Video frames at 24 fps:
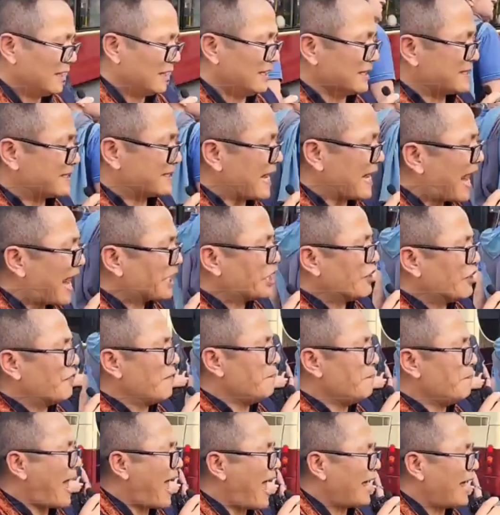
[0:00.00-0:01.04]
The state
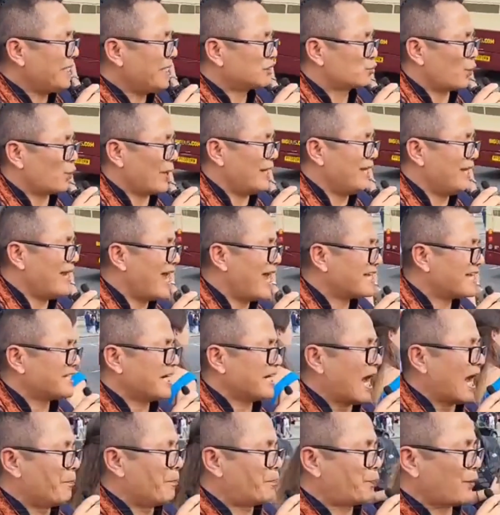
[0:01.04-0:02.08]
government is
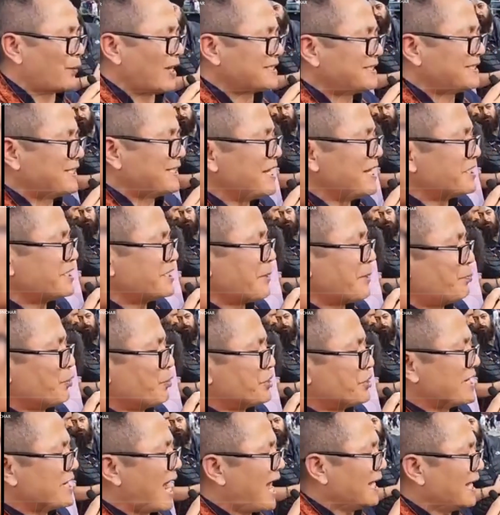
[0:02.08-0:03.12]
witnessing unprecedented
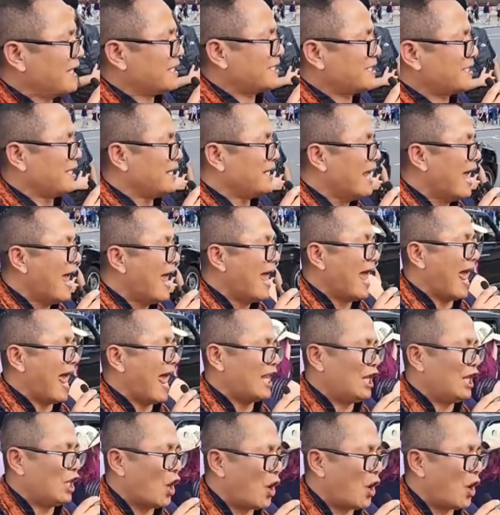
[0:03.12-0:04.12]
brutality and